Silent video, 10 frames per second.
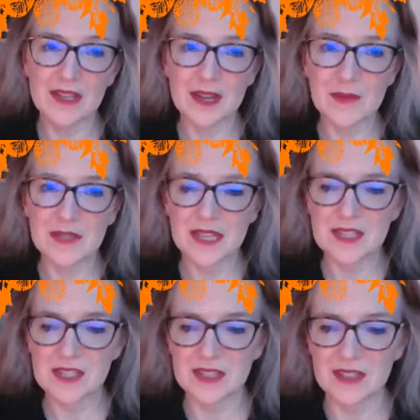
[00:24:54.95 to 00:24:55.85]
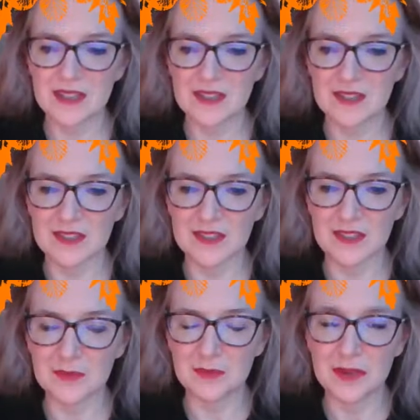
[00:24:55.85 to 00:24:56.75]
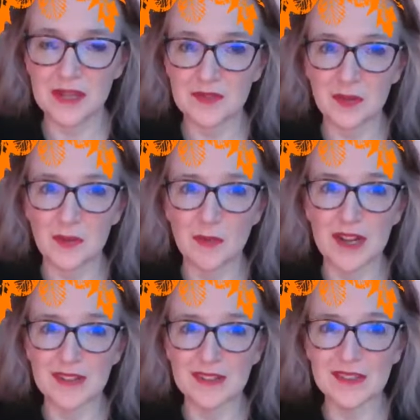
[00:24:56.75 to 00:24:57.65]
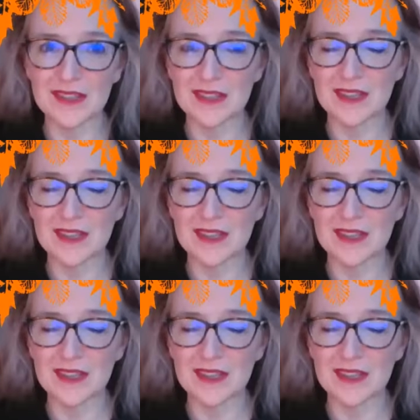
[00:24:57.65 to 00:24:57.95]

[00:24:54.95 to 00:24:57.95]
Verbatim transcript: I was actually on uh, Reddit for a while.